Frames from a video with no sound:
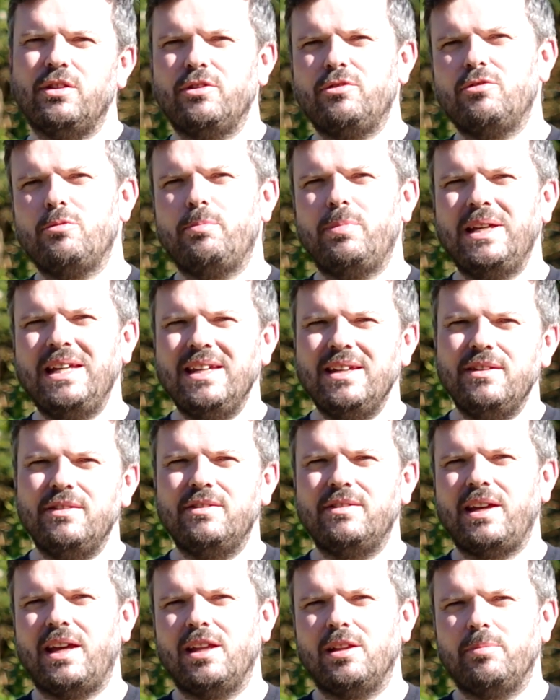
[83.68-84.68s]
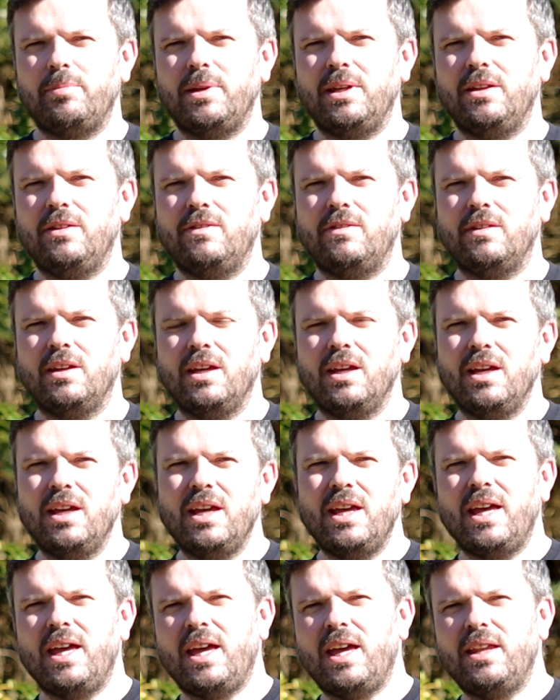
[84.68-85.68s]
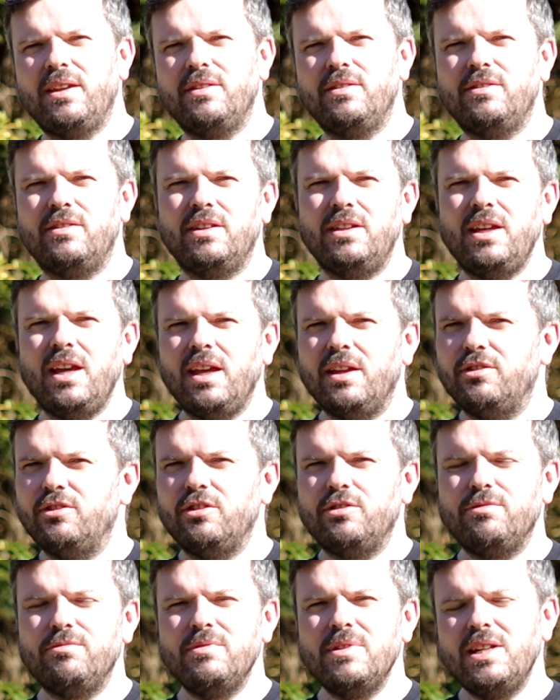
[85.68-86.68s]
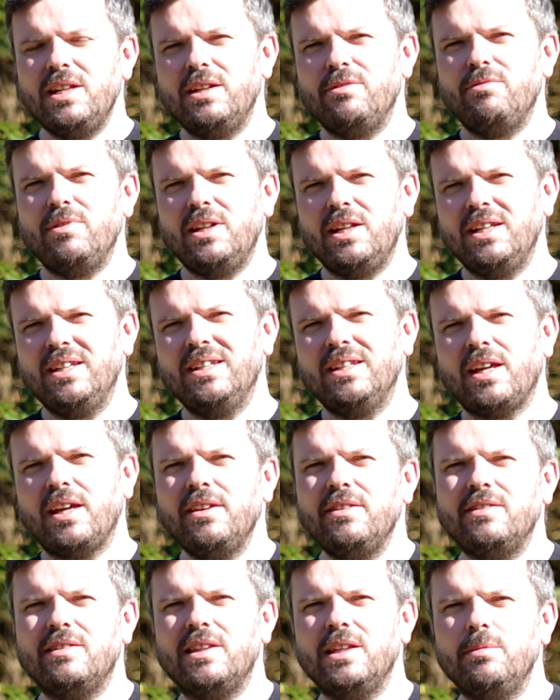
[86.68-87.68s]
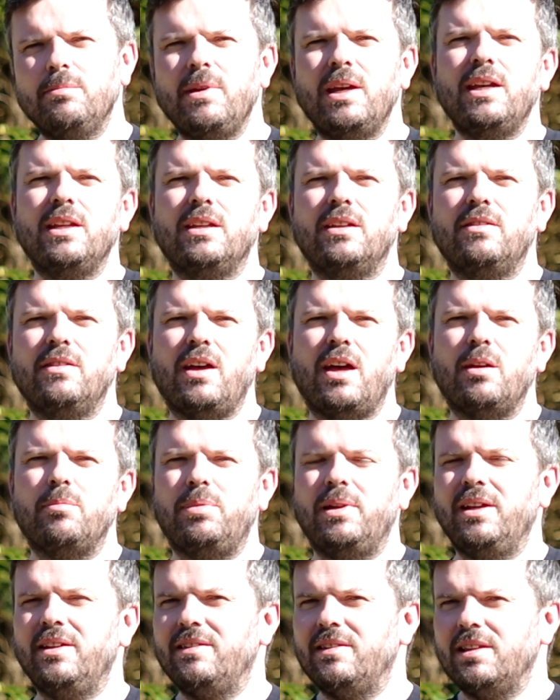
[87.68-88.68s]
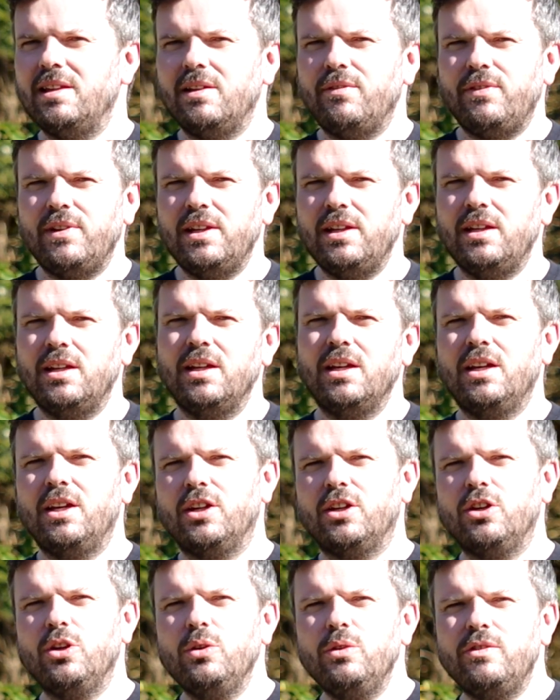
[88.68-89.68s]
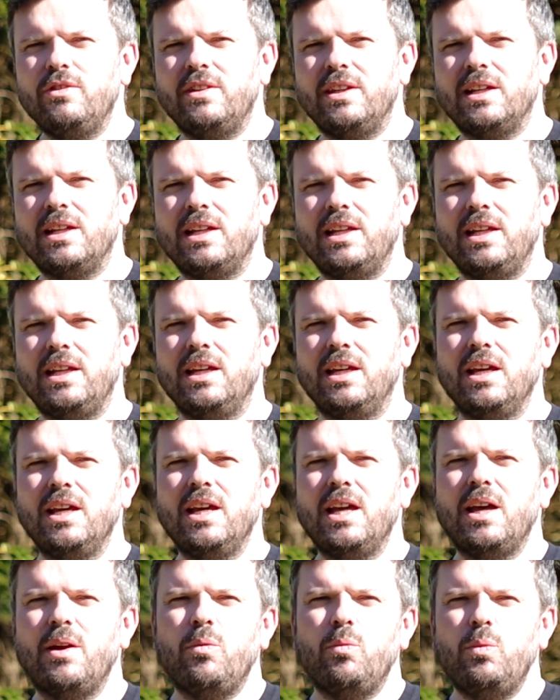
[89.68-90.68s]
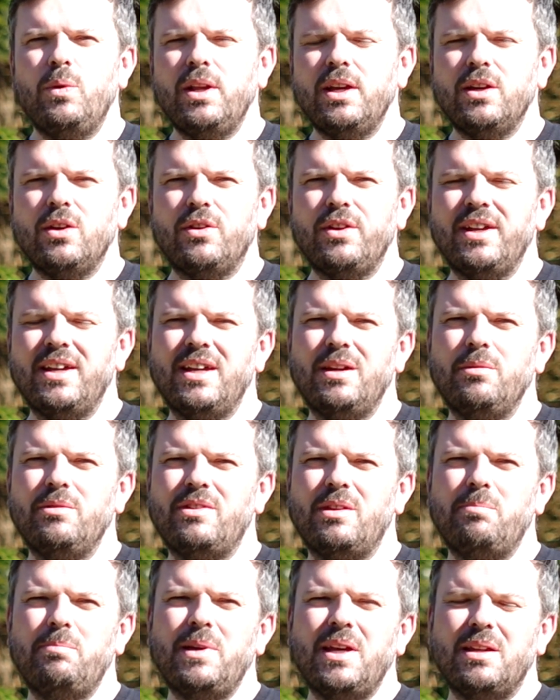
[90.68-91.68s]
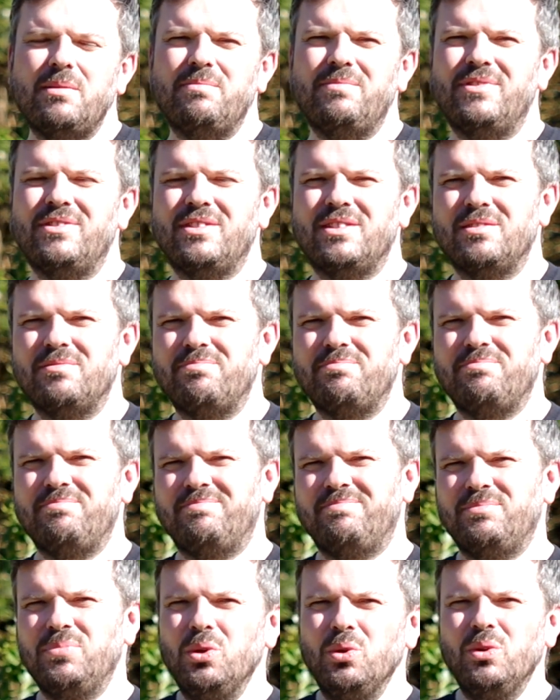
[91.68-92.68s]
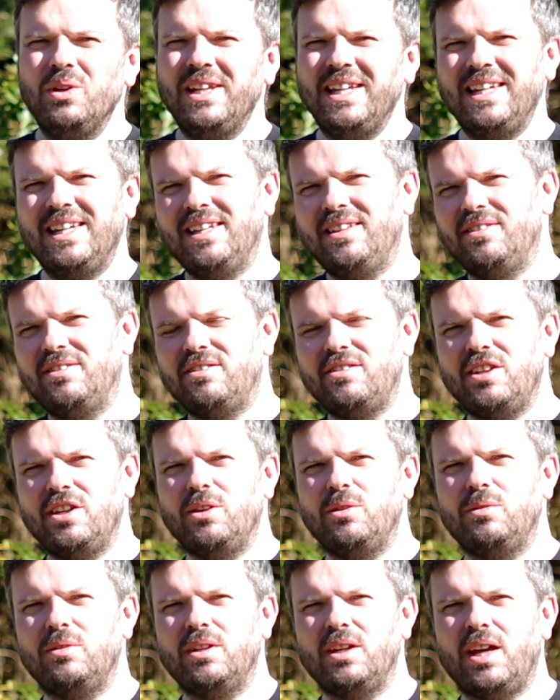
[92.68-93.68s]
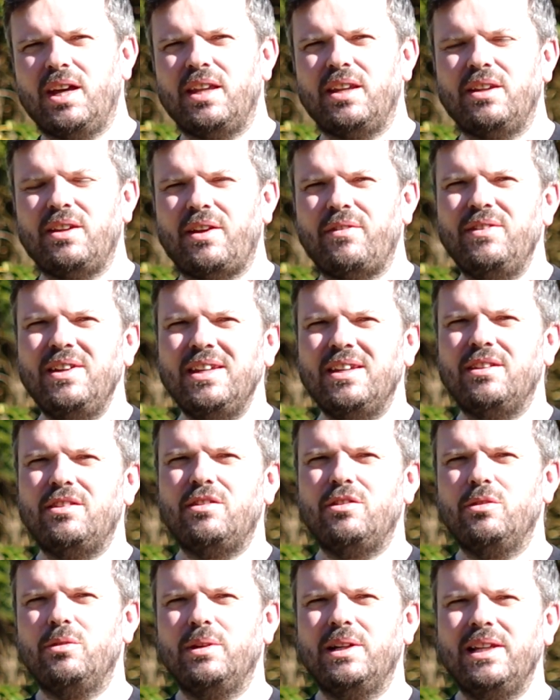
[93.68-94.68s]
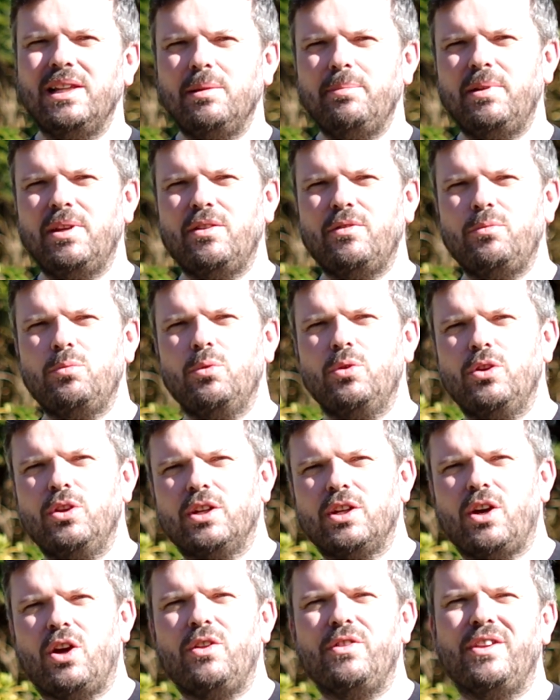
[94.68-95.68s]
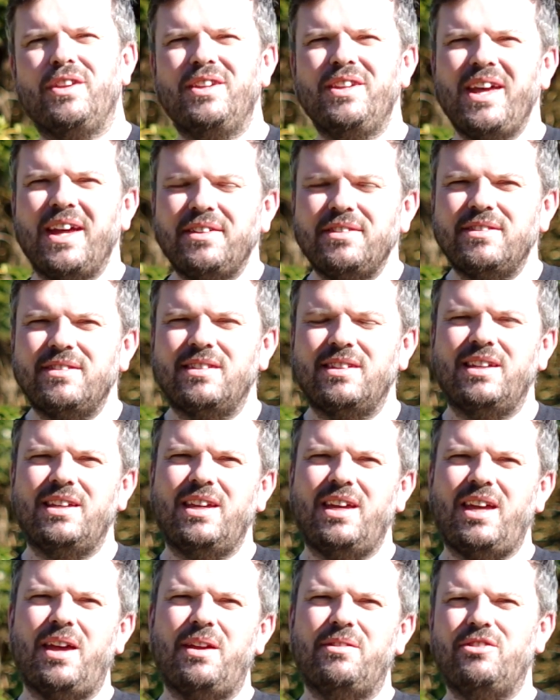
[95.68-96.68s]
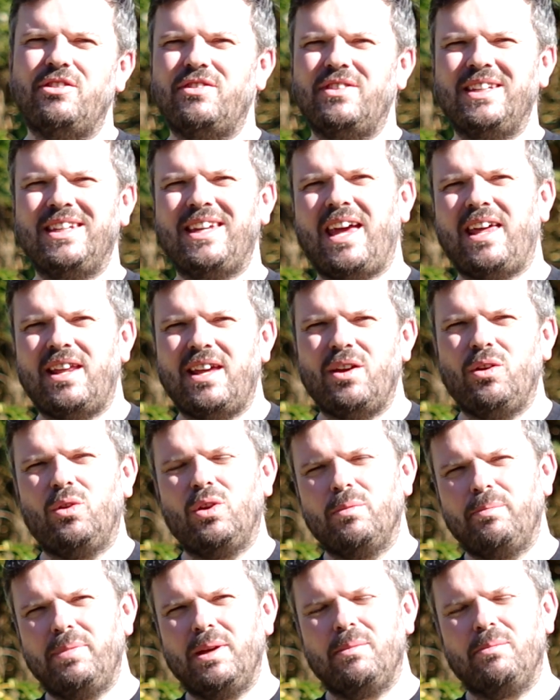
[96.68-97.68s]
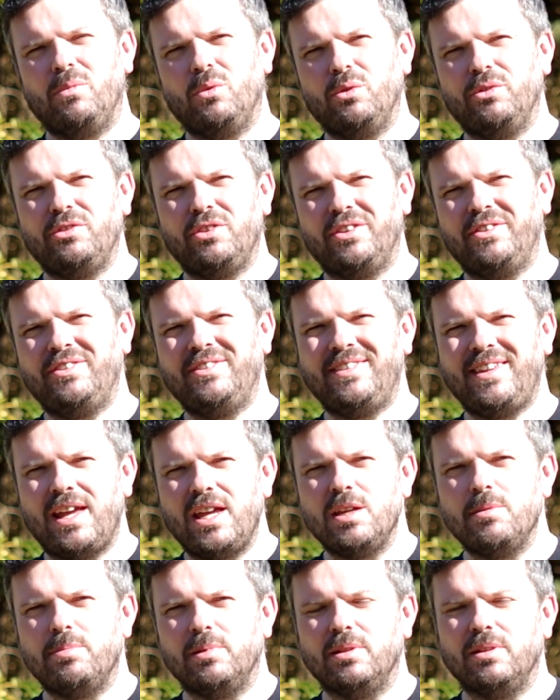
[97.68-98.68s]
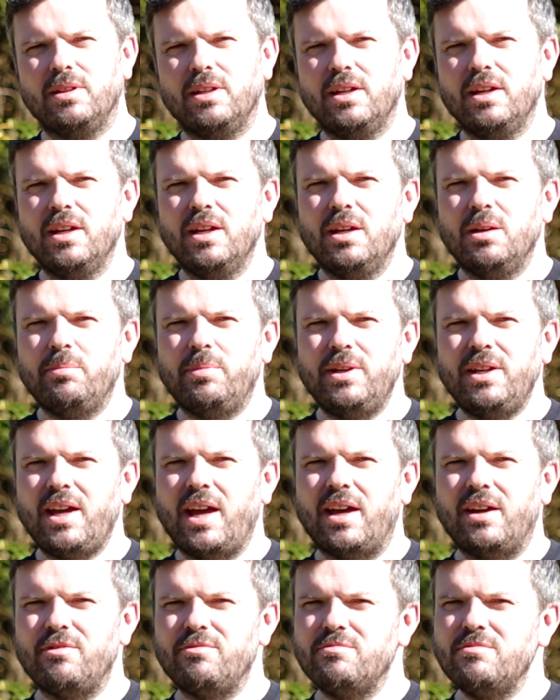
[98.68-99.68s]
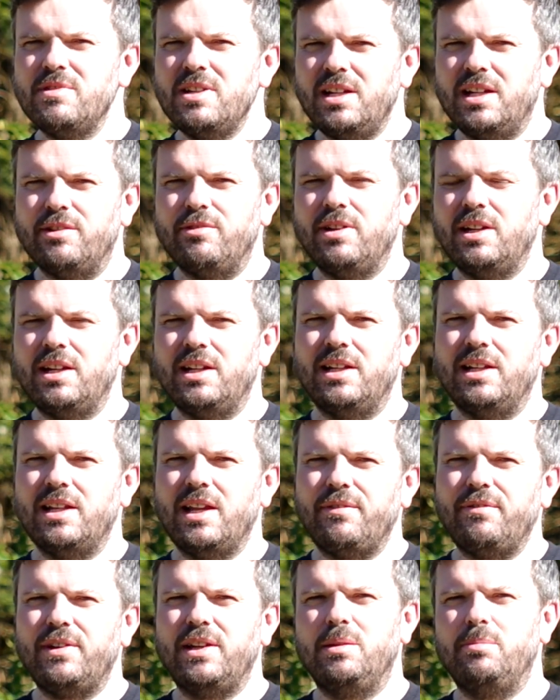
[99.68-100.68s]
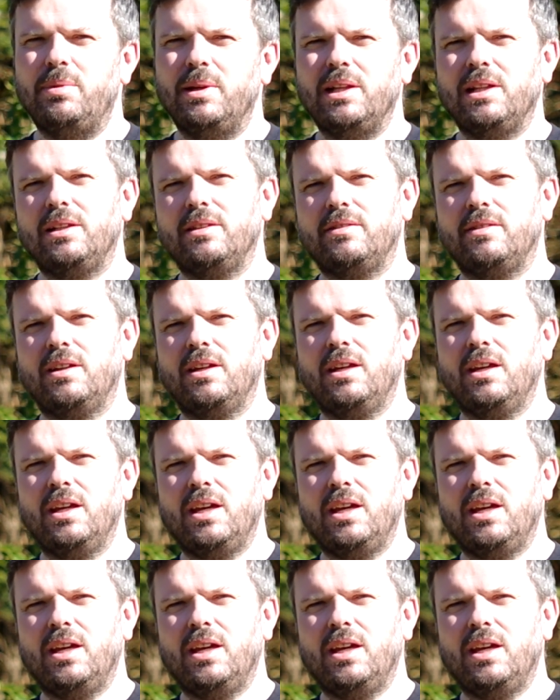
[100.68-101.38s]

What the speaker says: got a trapeze tailpiece, and yeah, it's just really nicely made guitar. It plays lovely acoustically. When I got it, it was a bit sort of poorly in tune, and I've needed to do a little bit of work on the nut just to get it all a bit more sort of stable. But yeah, really lovely build,